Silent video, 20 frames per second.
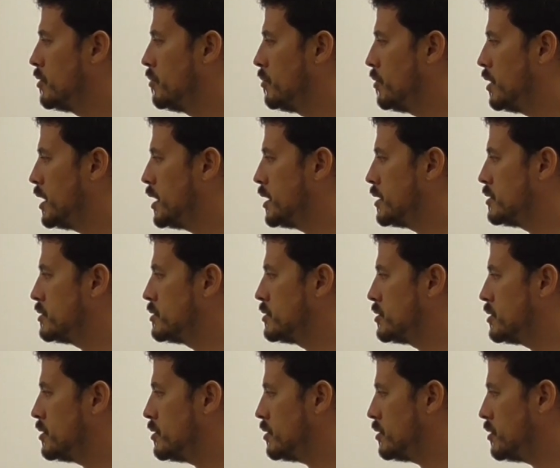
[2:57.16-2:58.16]
1,
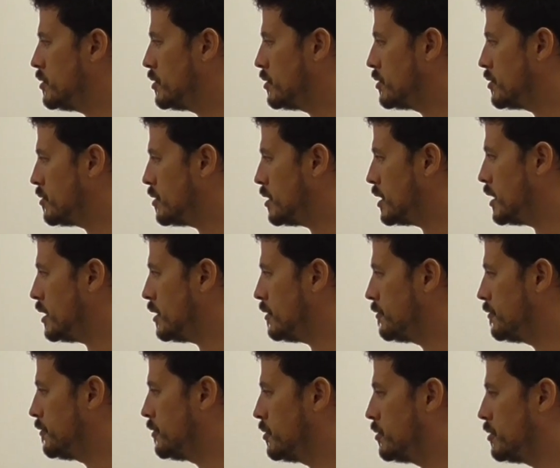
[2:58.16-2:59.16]
2, 3,
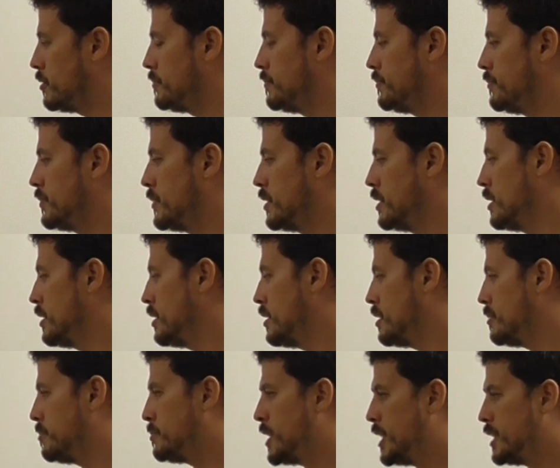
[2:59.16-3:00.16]
4.
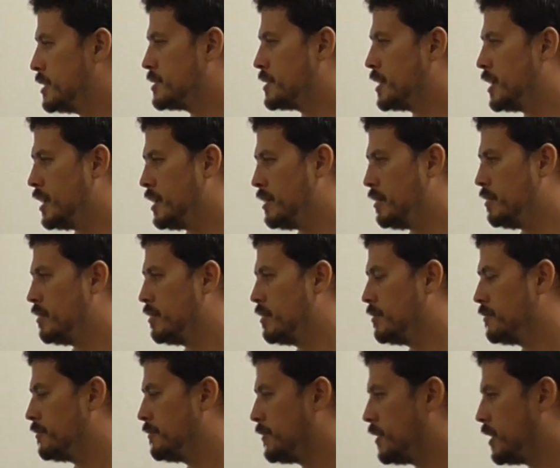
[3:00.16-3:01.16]
Pentane.
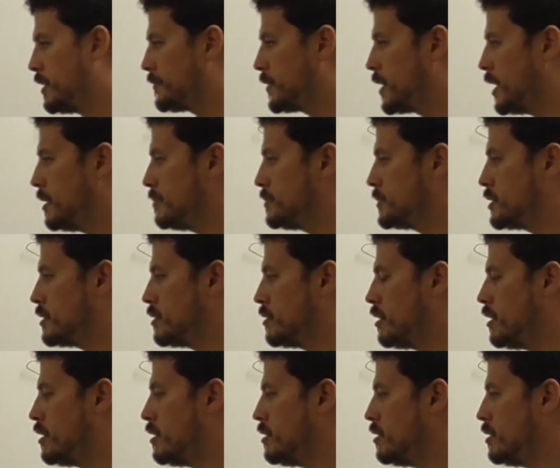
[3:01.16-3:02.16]
5 carbons in a
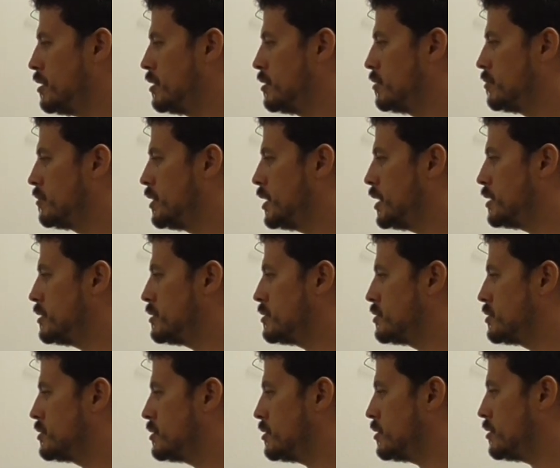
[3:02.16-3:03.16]
row.
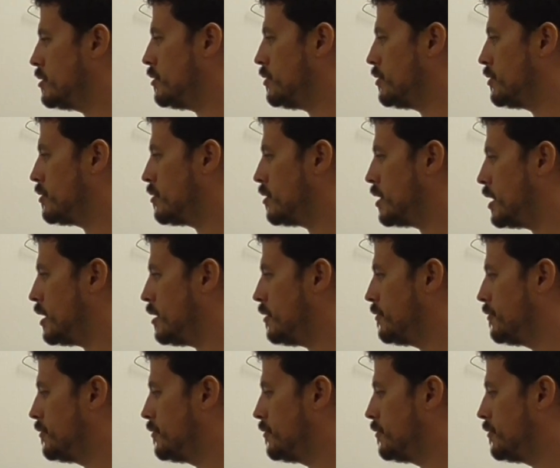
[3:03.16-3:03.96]
1, 2, 3,